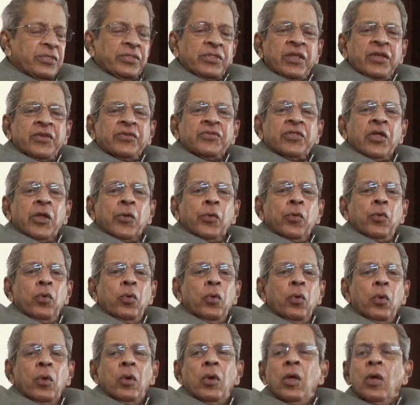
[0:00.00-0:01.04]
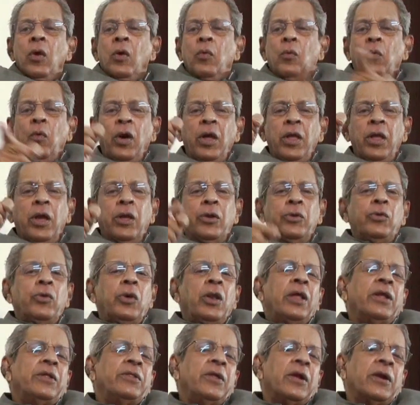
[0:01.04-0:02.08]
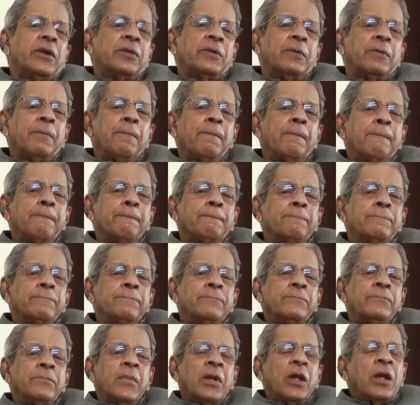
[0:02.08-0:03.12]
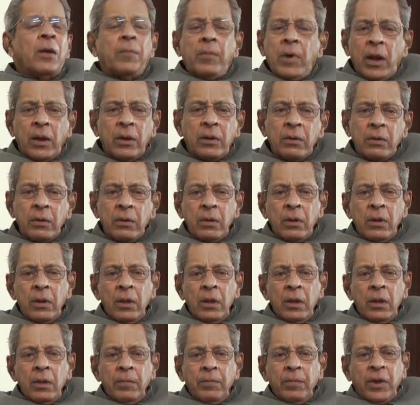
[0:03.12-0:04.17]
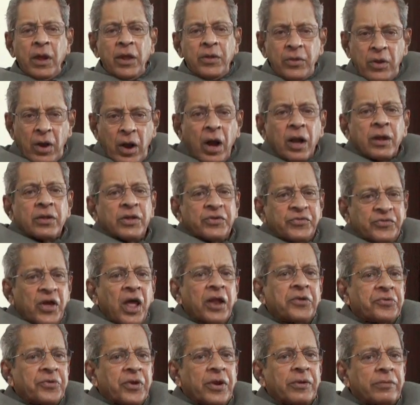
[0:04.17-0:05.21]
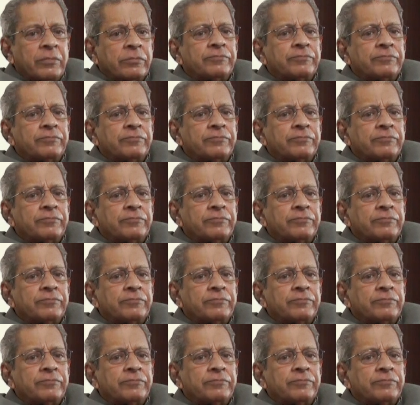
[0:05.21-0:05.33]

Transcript: This is the rule. Why are you like that? Come on. Because you got the charter